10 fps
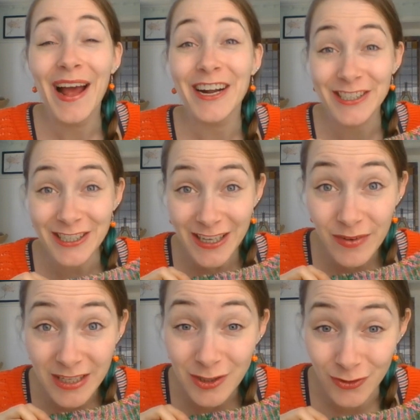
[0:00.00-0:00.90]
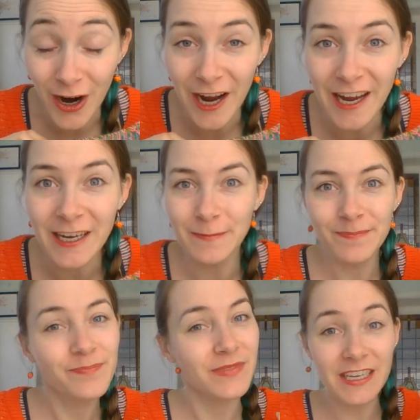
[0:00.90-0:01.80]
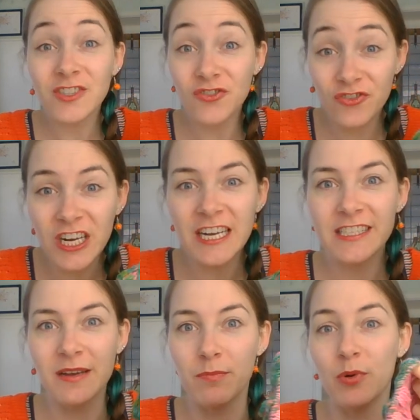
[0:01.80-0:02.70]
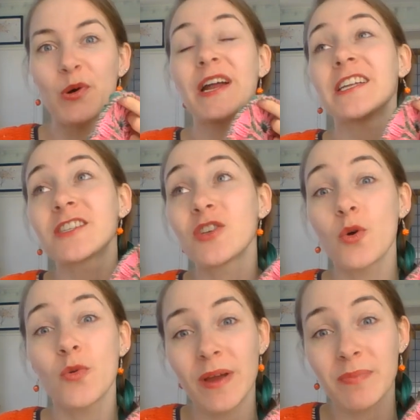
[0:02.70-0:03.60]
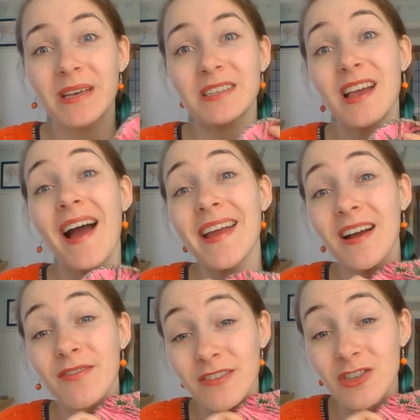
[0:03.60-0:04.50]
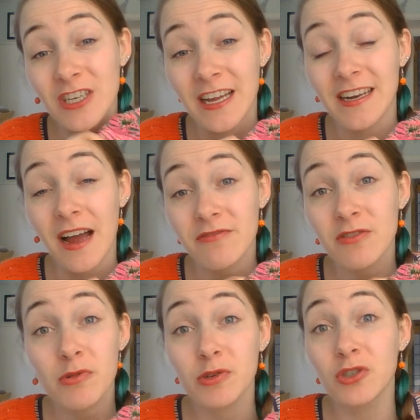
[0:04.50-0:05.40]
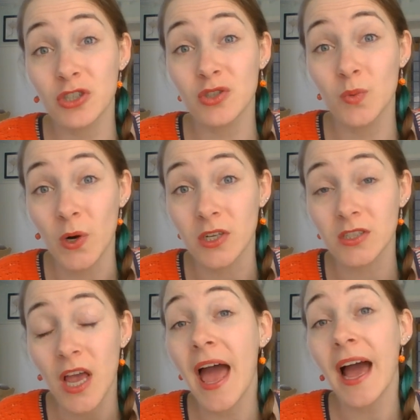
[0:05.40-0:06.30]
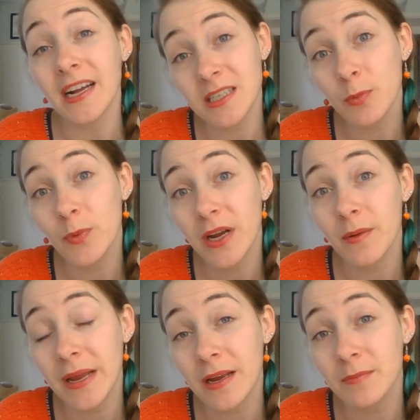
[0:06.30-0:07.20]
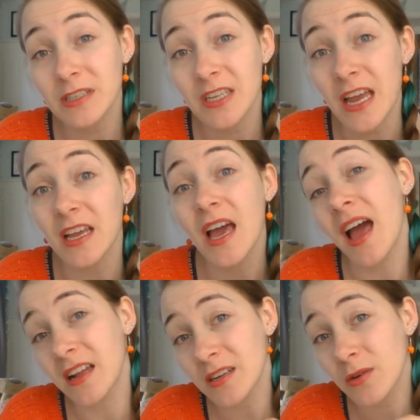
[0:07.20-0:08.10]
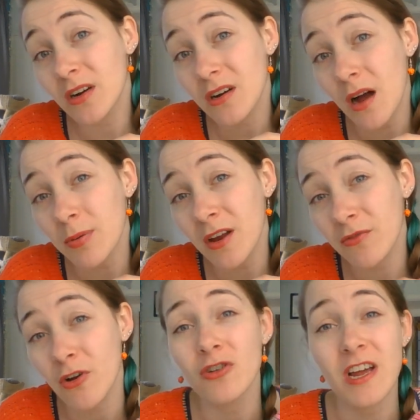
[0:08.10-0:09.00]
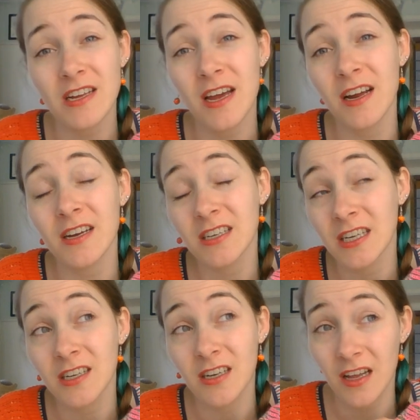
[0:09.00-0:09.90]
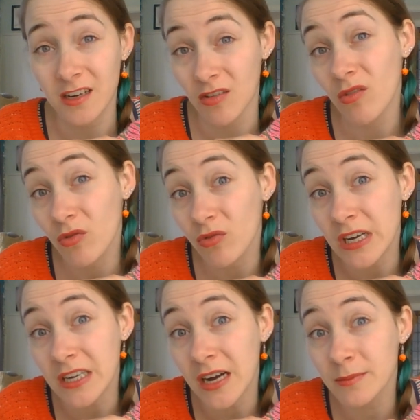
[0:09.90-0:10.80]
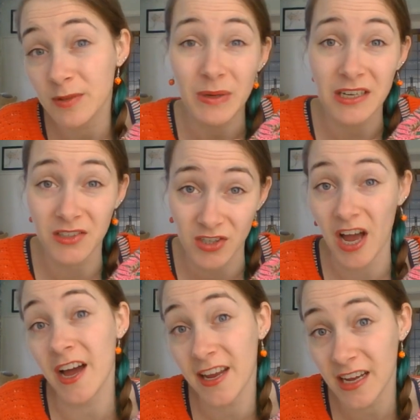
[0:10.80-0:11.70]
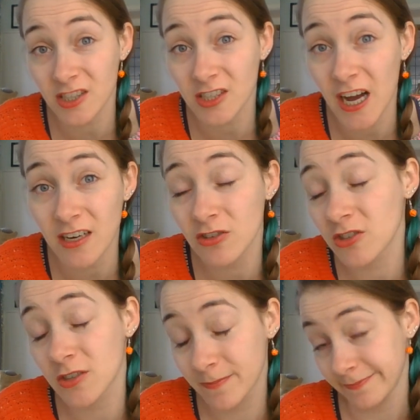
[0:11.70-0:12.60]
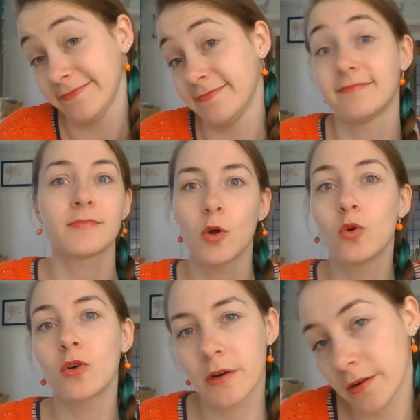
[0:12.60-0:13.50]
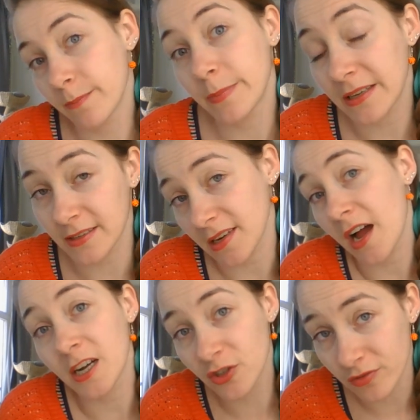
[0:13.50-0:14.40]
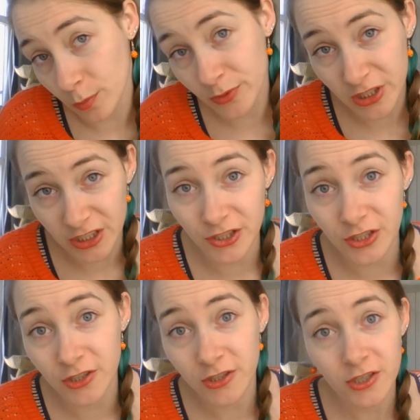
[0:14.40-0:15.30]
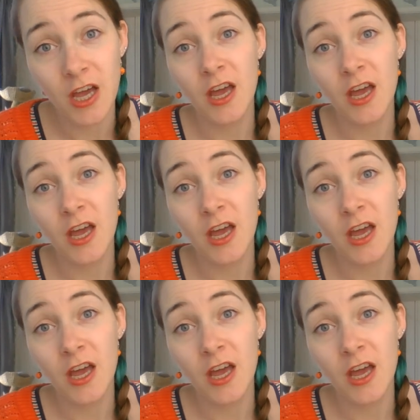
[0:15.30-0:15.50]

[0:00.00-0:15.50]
Just give it a try. It's really simple and it's so quick because I have to knit every row just once, except when I make a mistake. There are a couple of rows that I knit like 3 times because I cannot count or because I drop stitches.